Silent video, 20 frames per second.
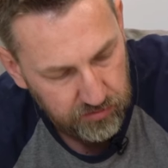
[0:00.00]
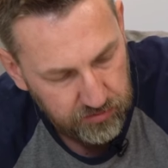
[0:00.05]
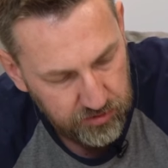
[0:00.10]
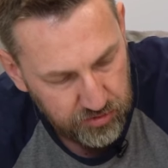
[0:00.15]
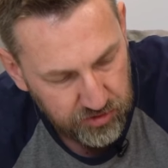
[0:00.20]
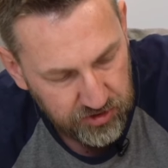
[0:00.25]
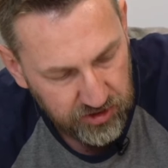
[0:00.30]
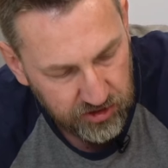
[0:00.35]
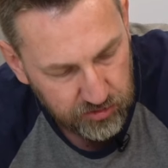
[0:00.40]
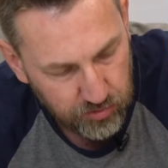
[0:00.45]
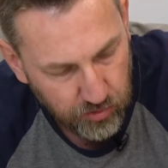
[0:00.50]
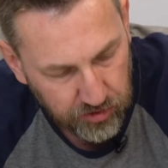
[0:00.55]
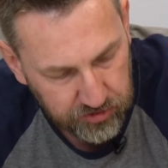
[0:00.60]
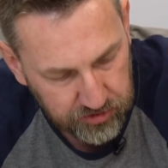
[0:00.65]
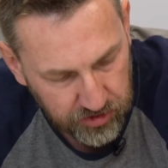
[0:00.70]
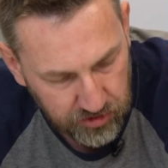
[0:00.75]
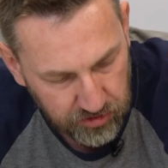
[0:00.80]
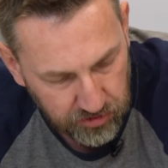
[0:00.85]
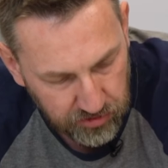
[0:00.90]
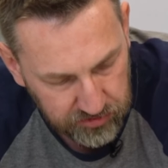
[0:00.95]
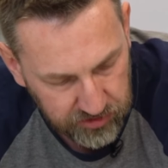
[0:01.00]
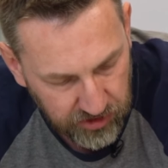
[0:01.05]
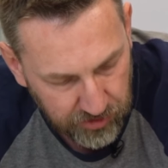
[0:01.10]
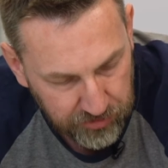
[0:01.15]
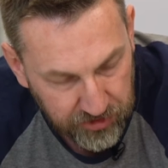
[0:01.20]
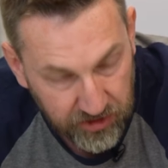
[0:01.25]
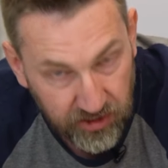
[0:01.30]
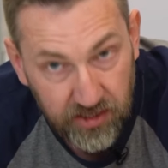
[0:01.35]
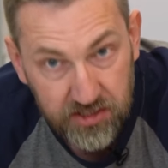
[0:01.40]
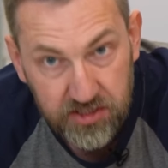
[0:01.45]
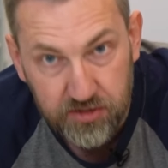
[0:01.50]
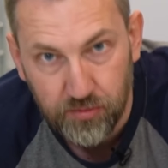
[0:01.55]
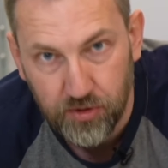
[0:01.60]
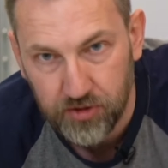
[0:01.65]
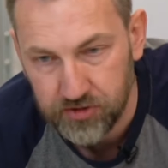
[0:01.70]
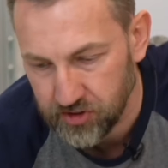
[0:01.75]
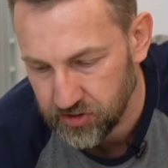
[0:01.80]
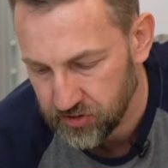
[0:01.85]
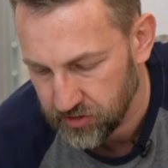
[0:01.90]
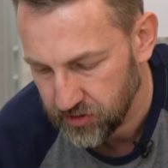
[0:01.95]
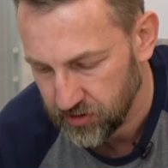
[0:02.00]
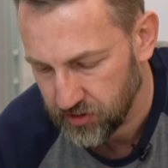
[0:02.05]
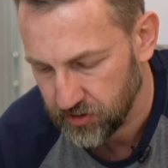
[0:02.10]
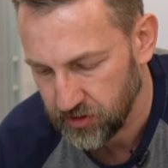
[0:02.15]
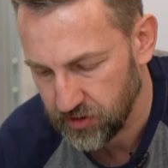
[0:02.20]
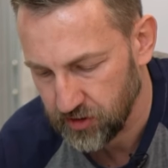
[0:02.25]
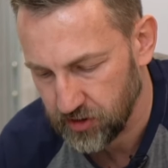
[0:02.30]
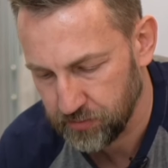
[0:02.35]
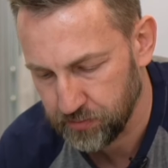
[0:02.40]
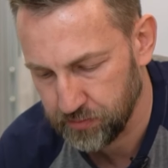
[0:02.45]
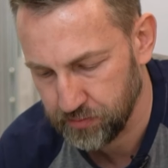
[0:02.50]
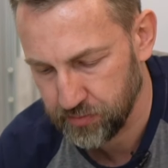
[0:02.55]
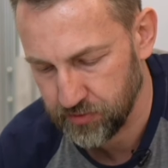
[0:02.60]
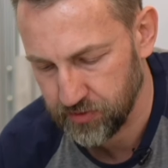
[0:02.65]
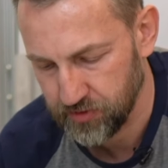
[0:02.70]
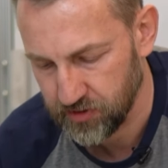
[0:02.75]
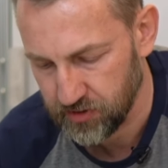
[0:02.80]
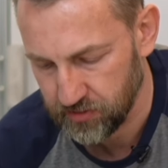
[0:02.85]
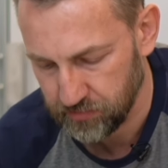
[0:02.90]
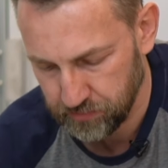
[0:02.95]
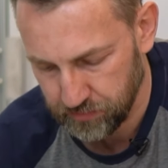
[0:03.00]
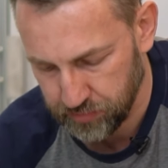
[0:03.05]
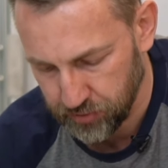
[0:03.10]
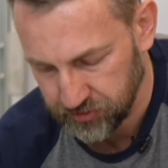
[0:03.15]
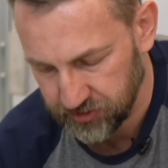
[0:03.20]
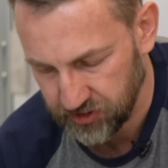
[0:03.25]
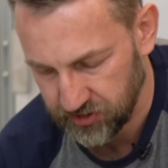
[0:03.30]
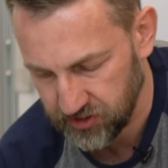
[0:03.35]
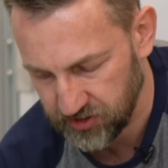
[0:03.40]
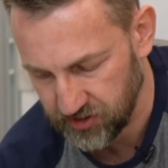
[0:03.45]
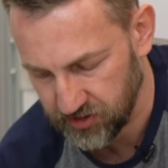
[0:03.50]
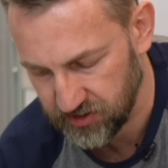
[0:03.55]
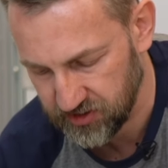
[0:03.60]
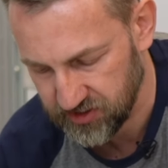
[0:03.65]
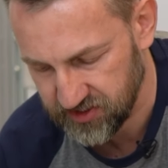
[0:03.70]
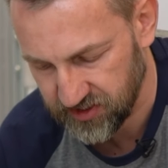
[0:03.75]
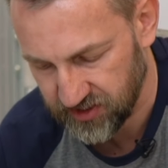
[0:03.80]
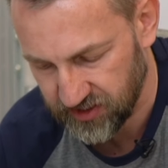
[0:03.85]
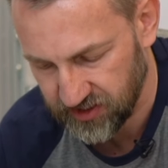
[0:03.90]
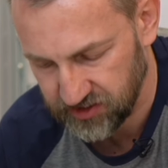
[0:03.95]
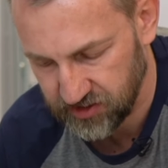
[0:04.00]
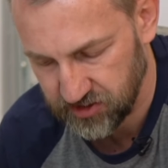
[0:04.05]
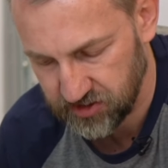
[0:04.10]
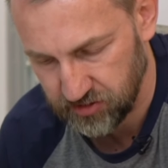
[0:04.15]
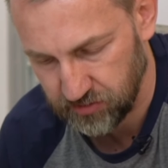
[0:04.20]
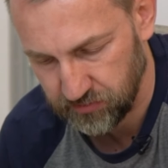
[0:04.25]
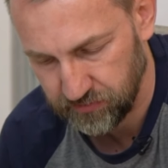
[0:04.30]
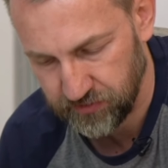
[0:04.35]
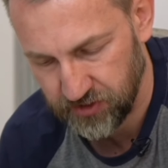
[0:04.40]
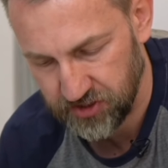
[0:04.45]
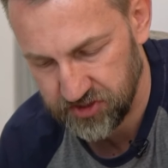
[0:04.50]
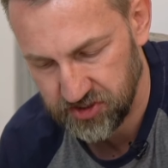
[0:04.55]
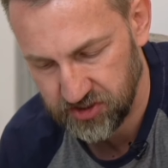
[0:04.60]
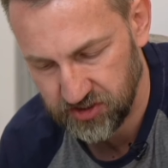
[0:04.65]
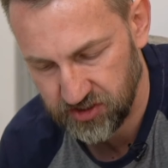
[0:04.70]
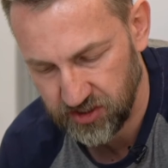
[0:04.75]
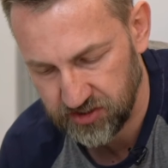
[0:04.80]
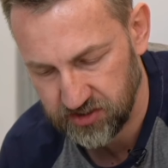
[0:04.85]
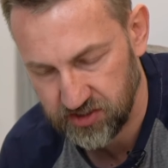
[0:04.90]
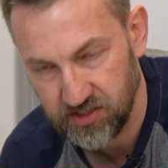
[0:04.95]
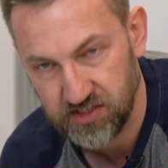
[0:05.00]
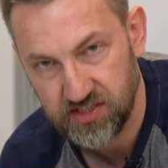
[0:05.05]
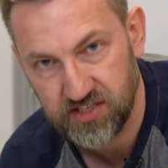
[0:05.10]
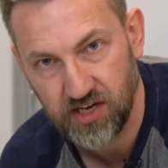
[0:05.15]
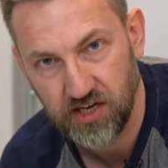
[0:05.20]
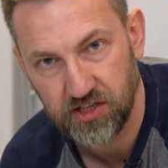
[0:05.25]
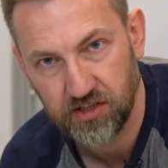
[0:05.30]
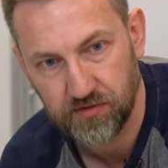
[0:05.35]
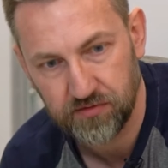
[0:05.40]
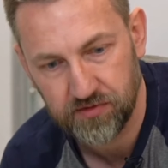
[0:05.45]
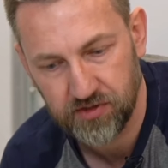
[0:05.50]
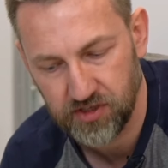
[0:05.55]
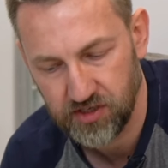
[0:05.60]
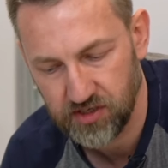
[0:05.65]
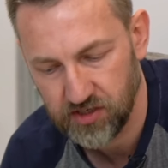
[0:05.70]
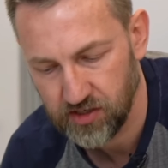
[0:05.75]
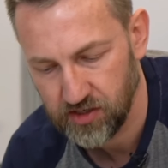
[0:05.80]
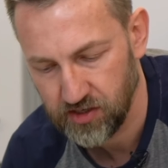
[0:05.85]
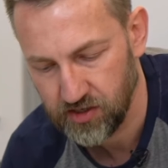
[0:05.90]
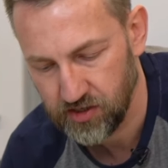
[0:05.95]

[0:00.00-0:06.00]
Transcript: treated water or demineralized water. Put it inside, so flushing that inside of the